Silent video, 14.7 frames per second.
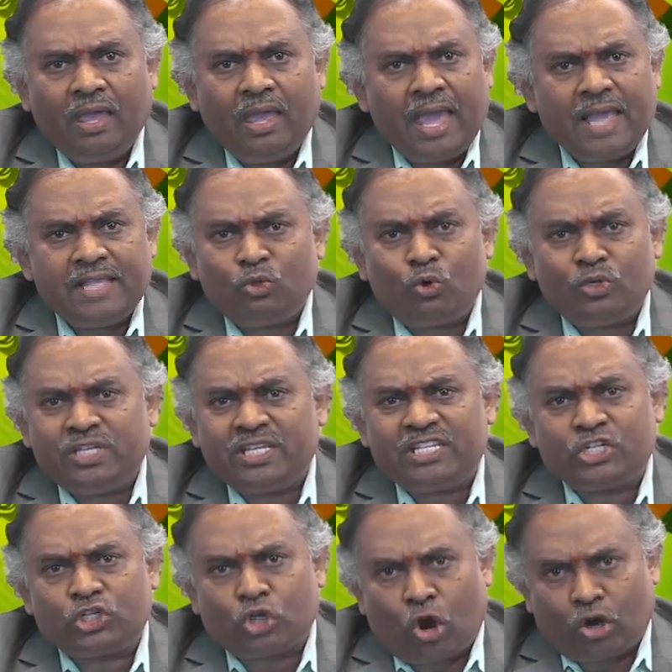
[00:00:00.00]
As Rogers
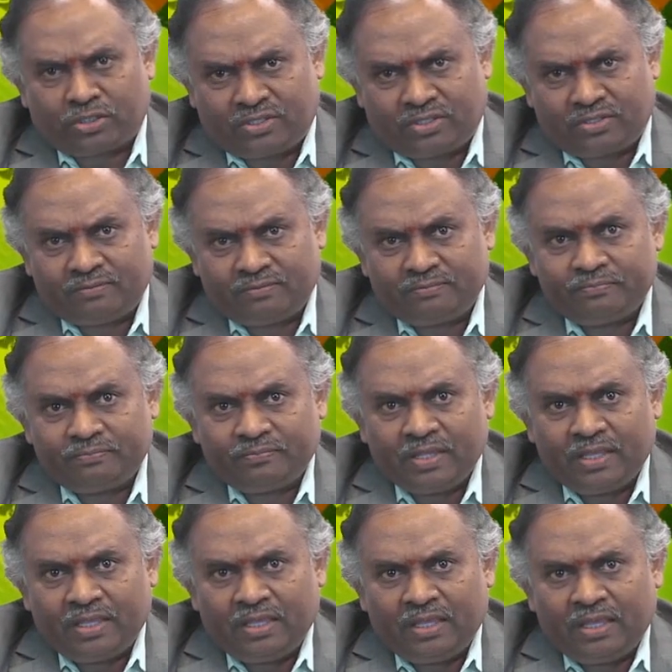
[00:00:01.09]
taught,
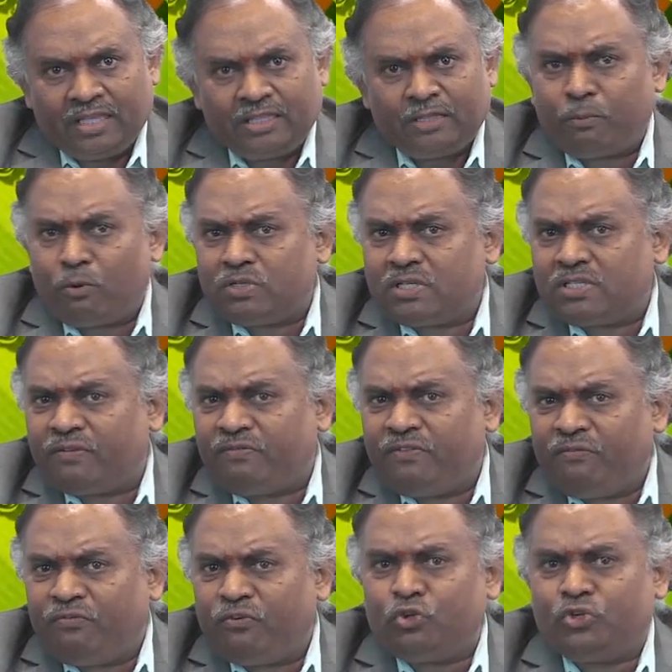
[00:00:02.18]
in the process of
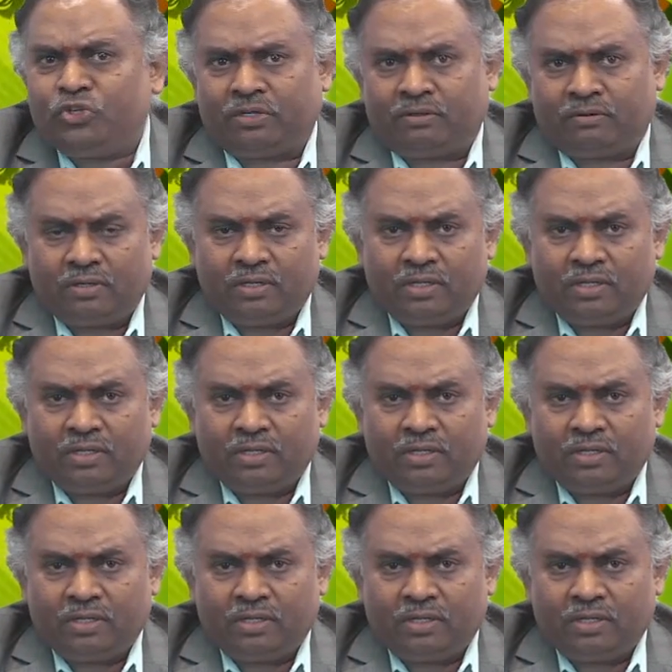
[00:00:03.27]
diffusion,